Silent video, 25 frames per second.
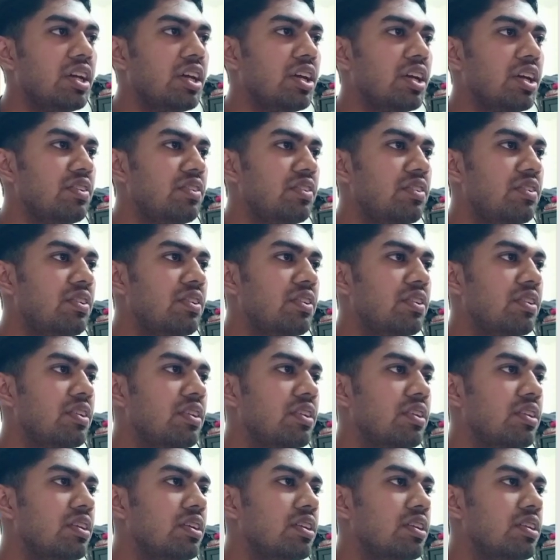hence
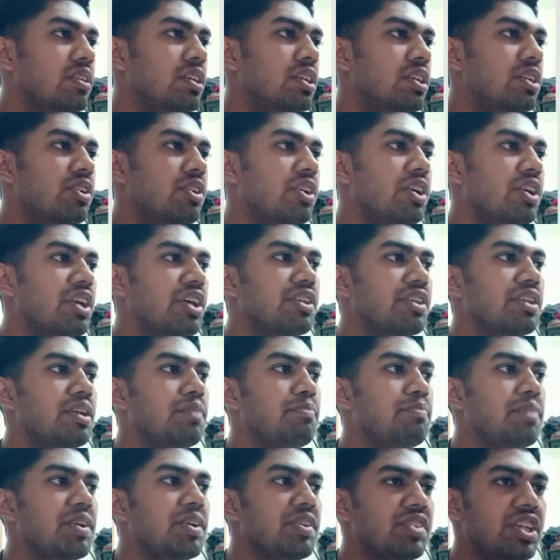it retain
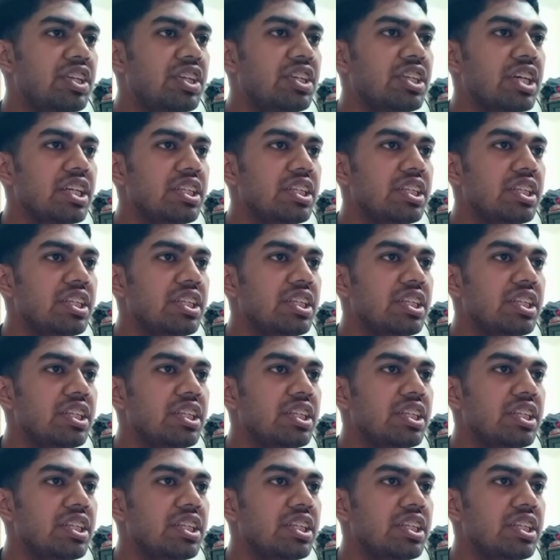the basic